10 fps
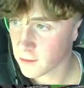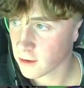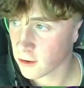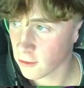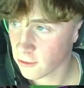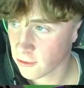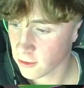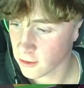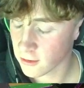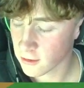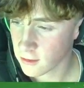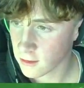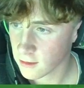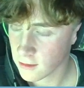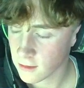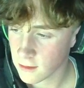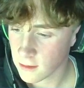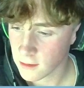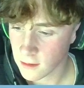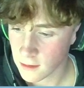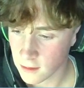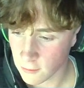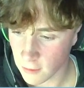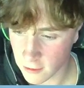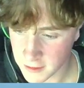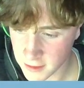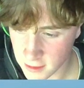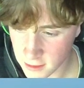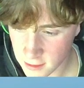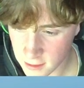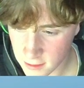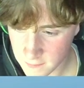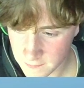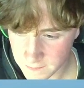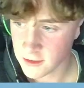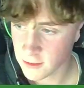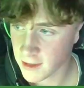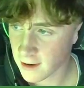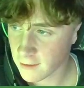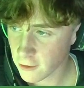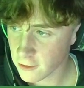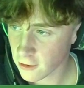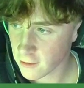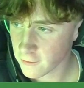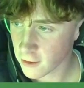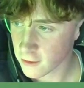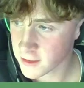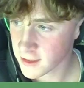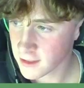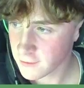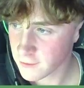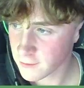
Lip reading: coaster. Where is it? Do we have our dive coaster here from